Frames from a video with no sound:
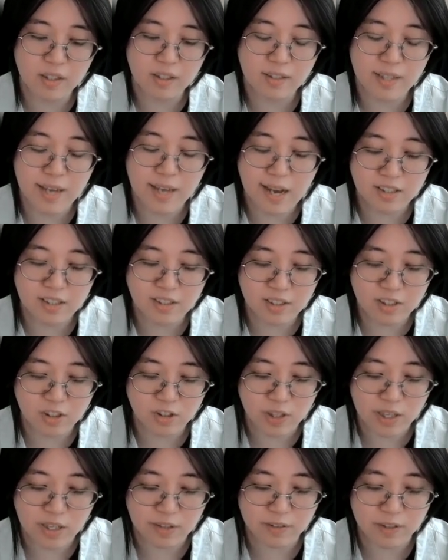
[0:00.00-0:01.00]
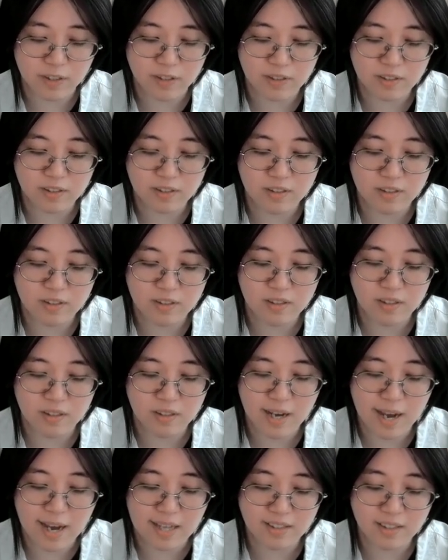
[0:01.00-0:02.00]
taxi drivers
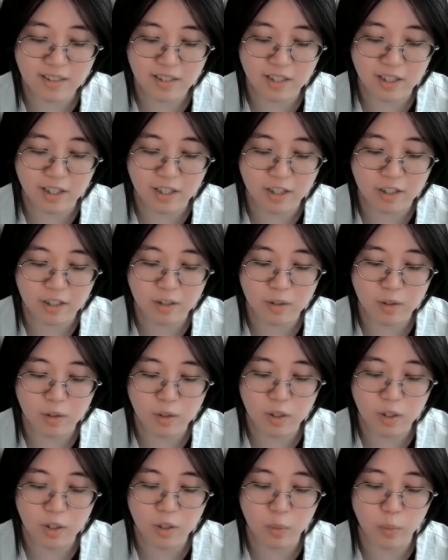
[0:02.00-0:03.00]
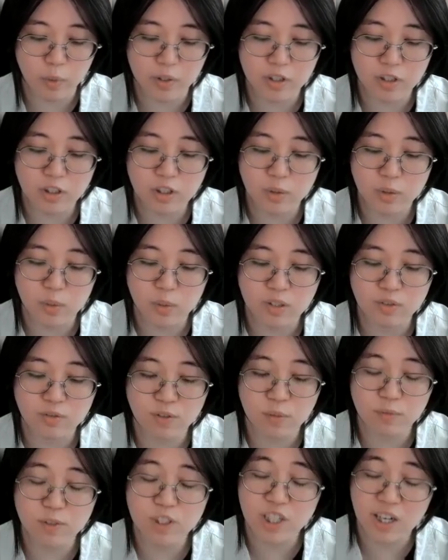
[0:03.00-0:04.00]
asking her whether she was
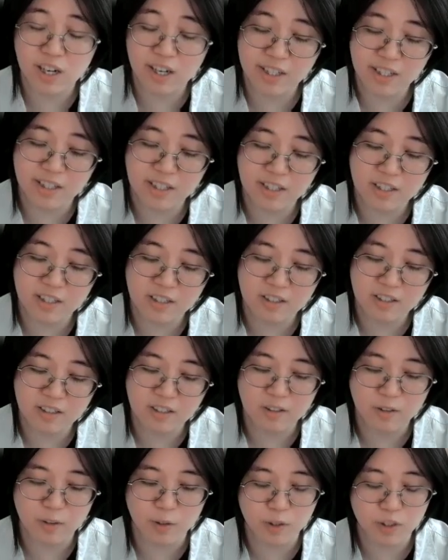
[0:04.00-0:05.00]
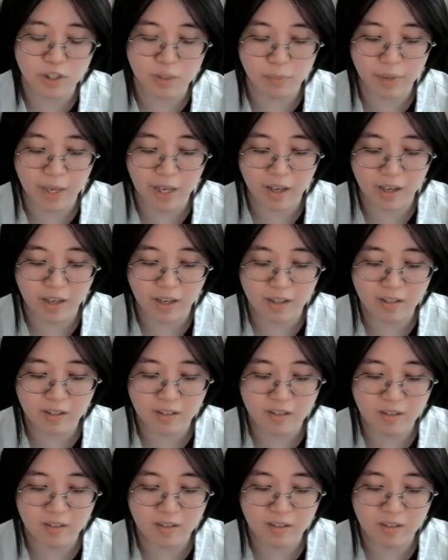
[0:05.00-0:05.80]
from China or Japan,